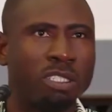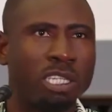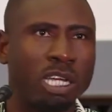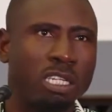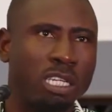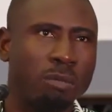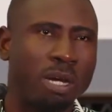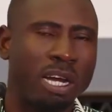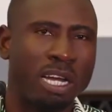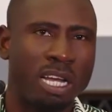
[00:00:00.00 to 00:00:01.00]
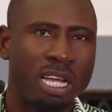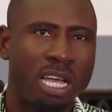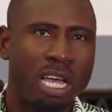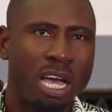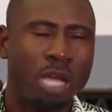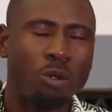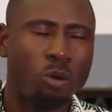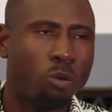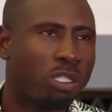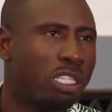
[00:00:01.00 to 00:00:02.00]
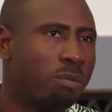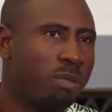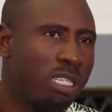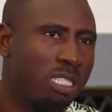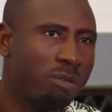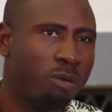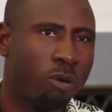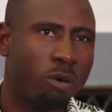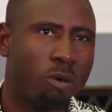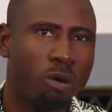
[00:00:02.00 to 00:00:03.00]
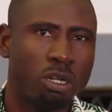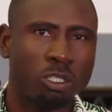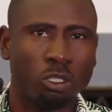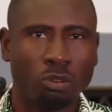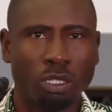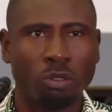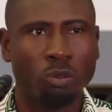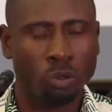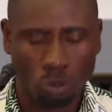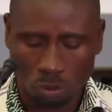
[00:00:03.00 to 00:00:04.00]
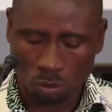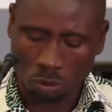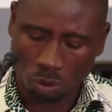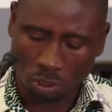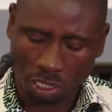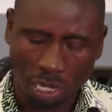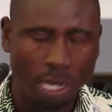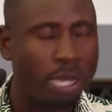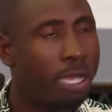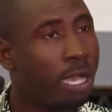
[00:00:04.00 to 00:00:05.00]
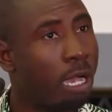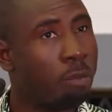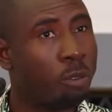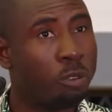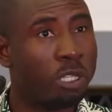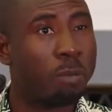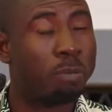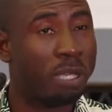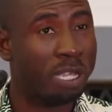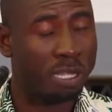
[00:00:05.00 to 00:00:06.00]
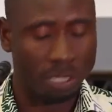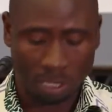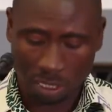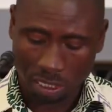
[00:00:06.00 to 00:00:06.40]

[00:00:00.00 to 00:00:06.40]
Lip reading: child labor, I know what it means for children to go through torture, abuse, and pain.